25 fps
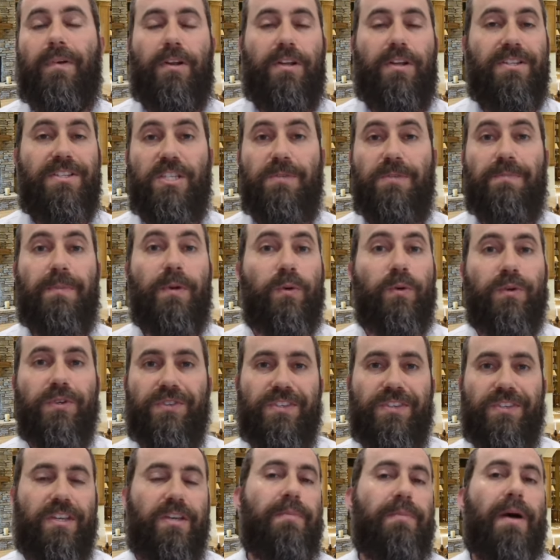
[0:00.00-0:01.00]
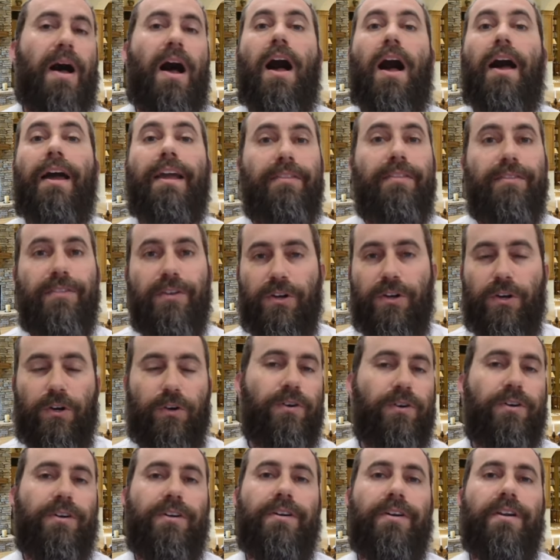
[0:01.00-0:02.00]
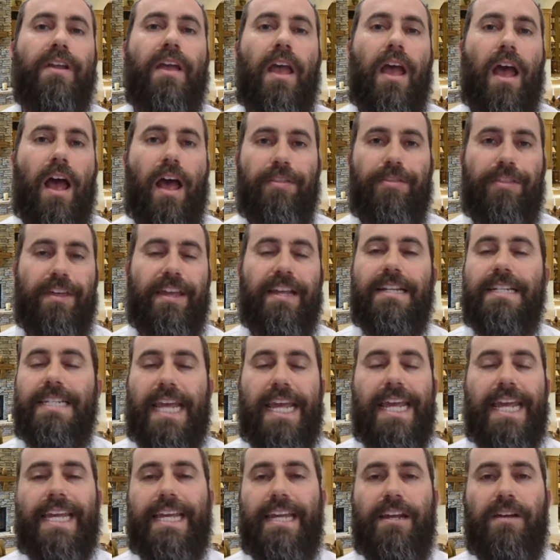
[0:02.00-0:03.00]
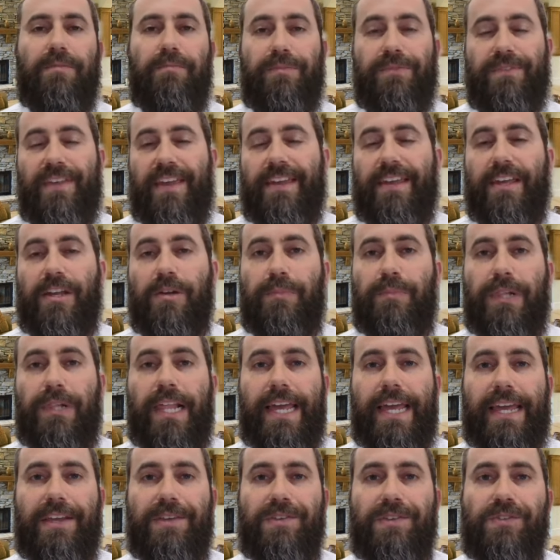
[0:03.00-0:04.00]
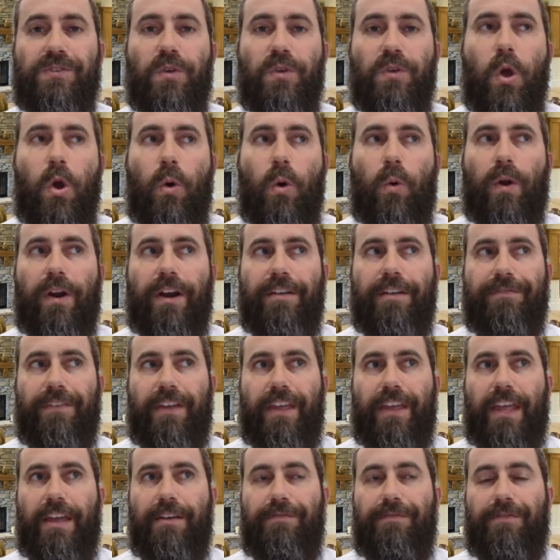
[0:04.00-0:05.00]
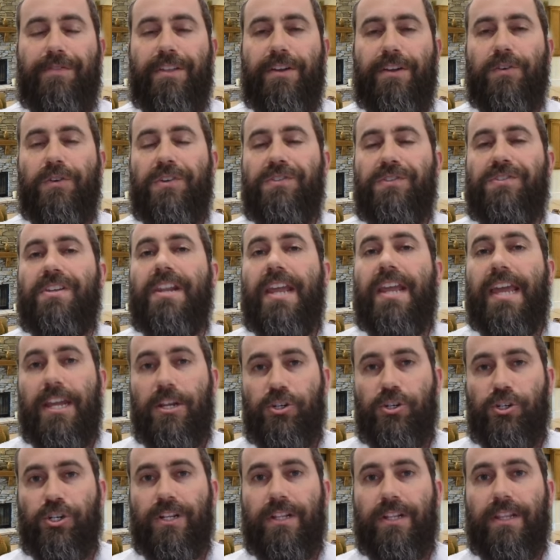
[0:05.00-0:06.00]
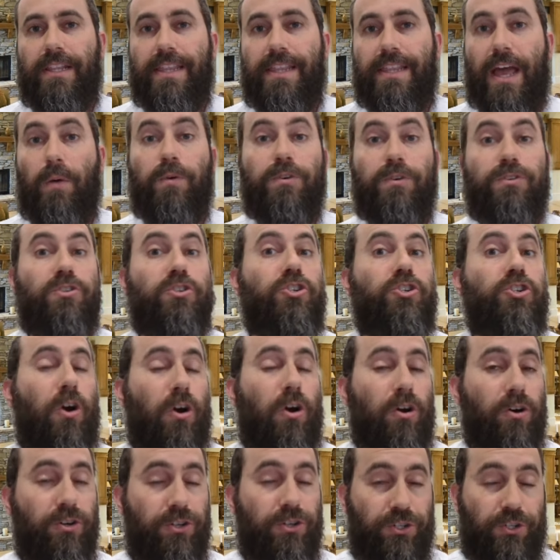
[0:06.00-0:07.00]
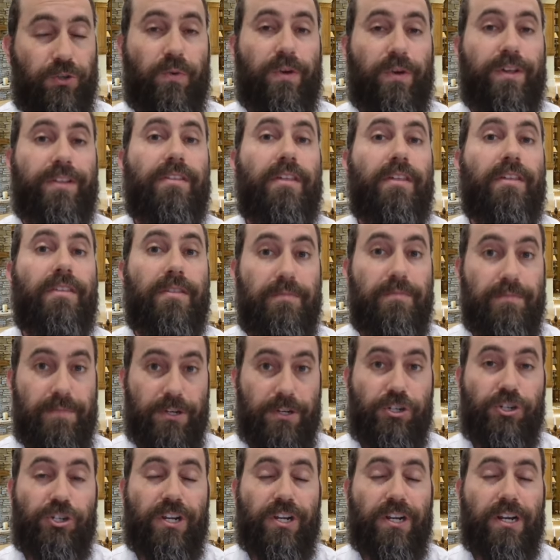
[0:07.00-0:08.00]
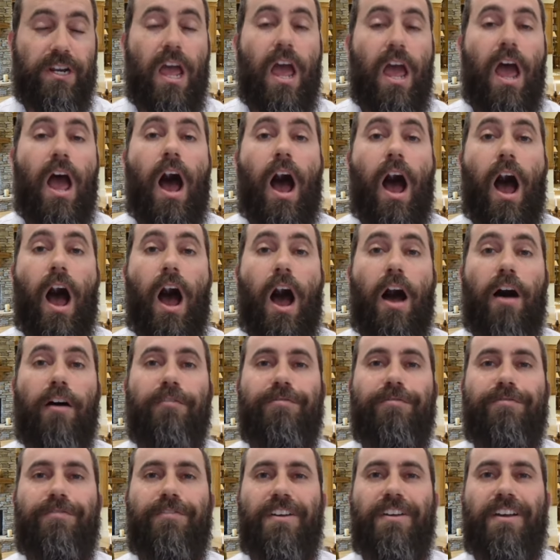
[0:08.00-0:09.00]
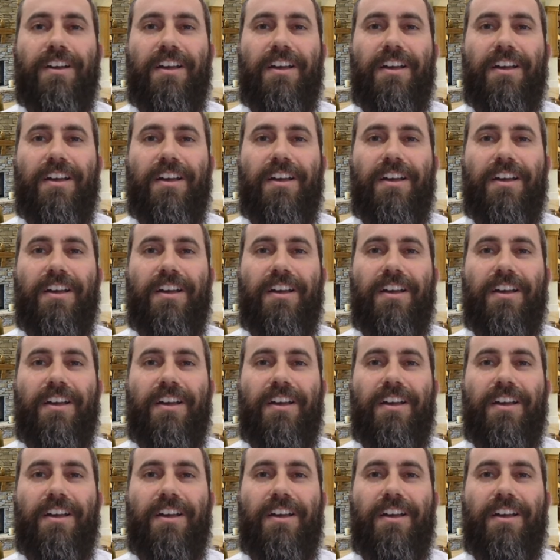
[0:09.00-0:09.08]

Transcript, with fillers: conspiracy behind the curtain thing taking taking place. Where if if there is a nation that was charged with the mission of